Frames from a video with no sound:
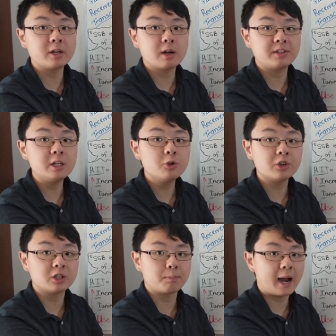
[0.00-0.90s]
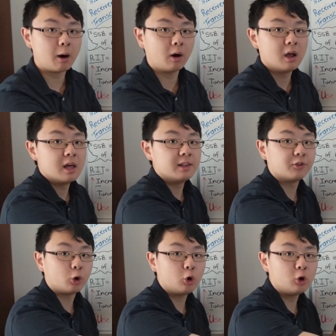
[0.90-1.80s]
but you have to use it to power
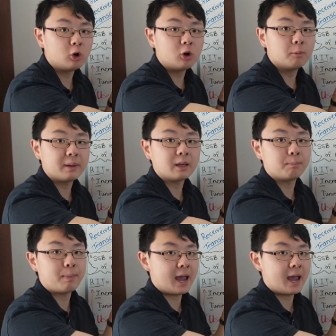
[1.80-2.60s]
this whole big